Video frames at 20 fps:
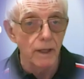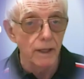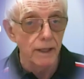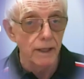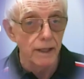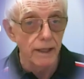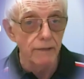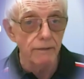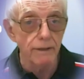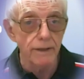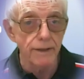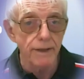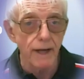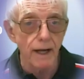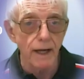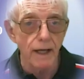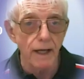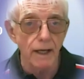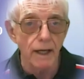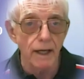here in
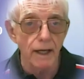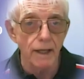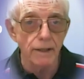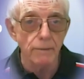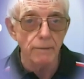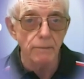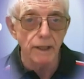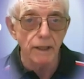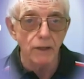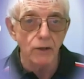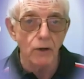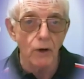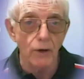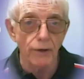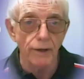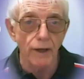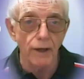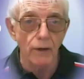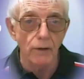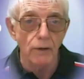Thailand being caught
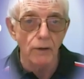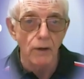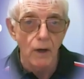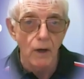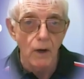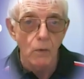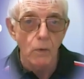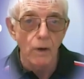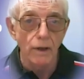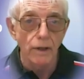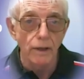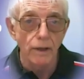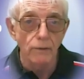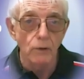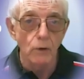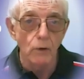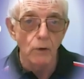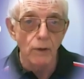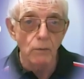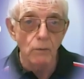out when they
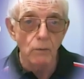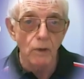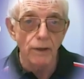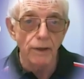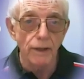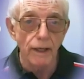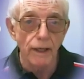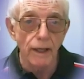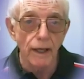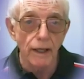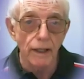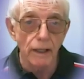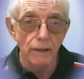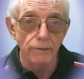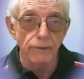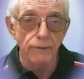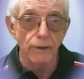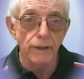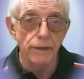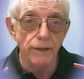go in one day and they
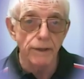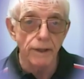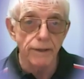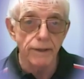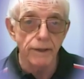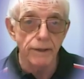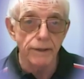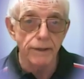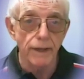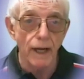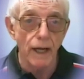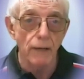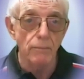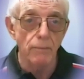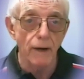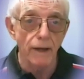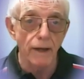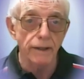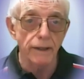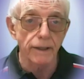find a Thai
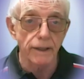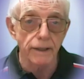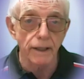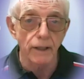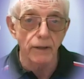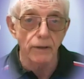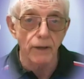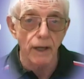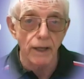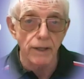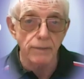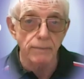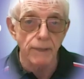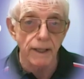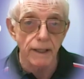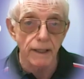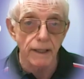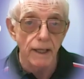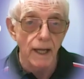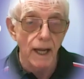bank account has
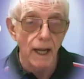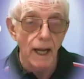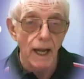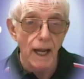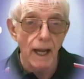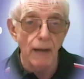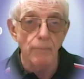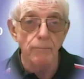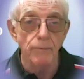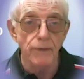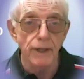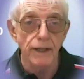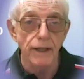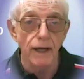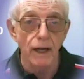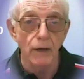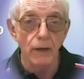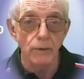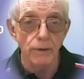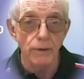been emptied
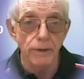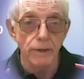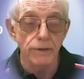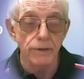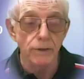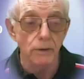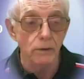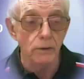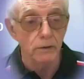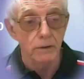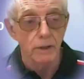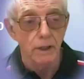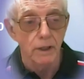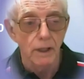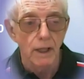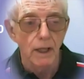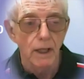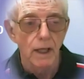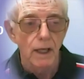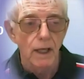out. So
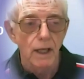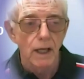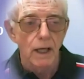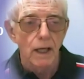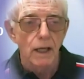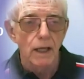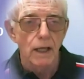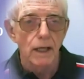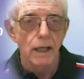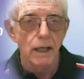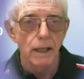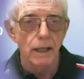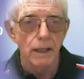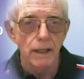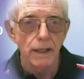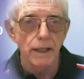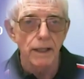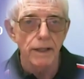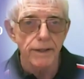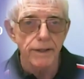
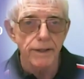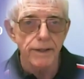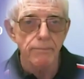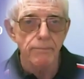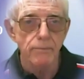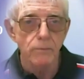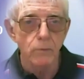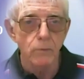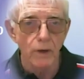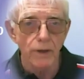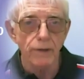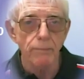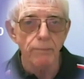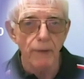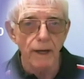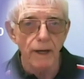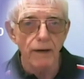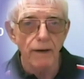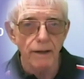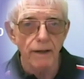it's worth
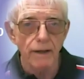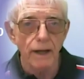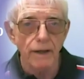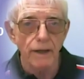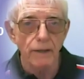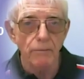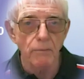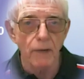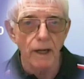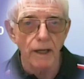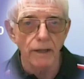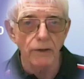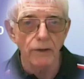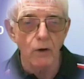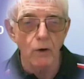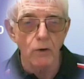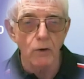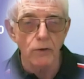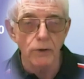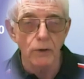bearing that in mind
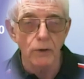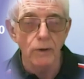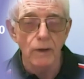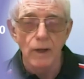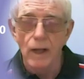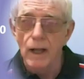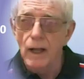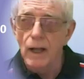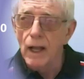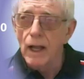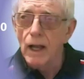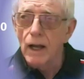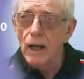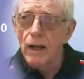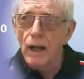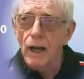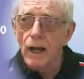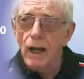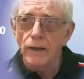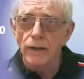also.
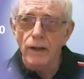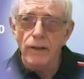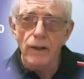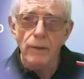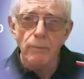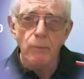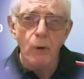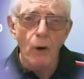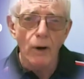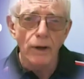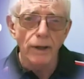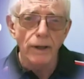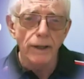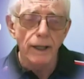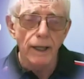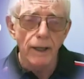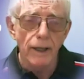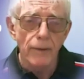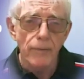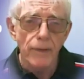Another point
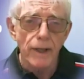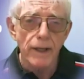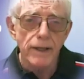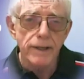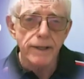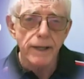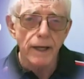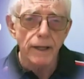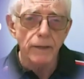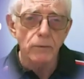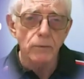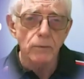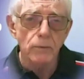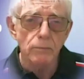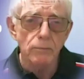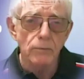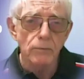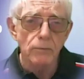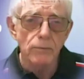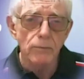here is that
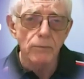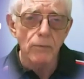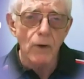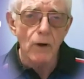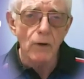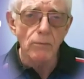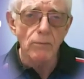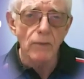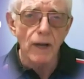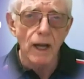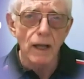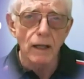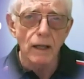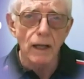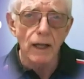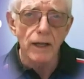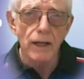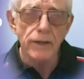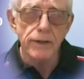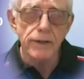on my
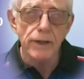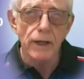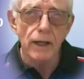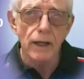last